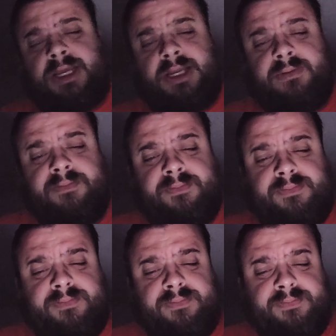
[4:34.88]
in
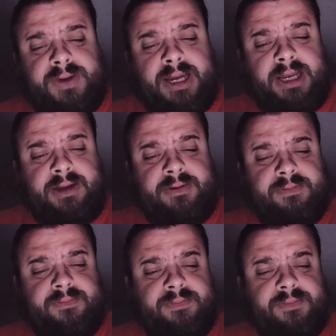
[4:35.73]
Bay,
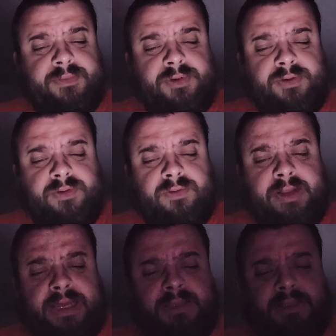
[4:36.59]
who
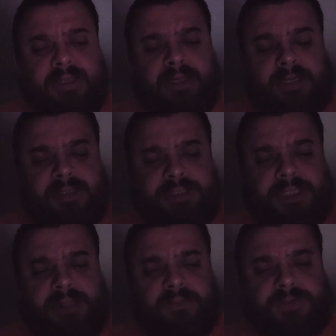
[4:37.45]
led the
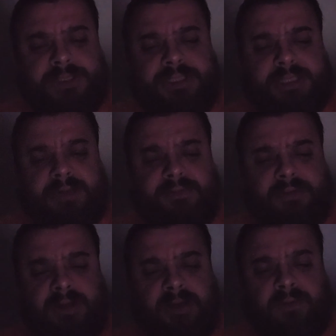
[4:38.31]
team with
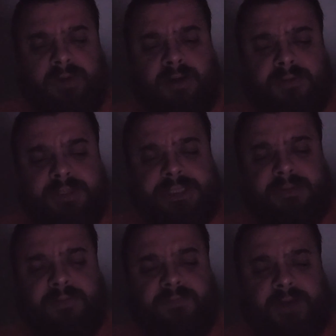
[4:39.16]

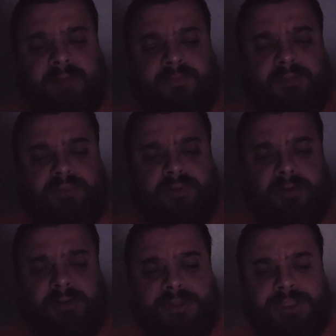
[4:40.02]
175
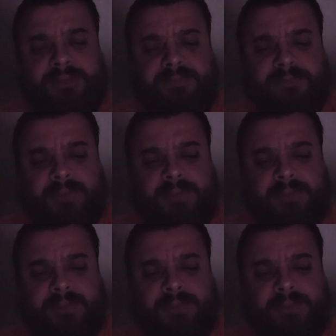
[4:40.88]
three-pointers.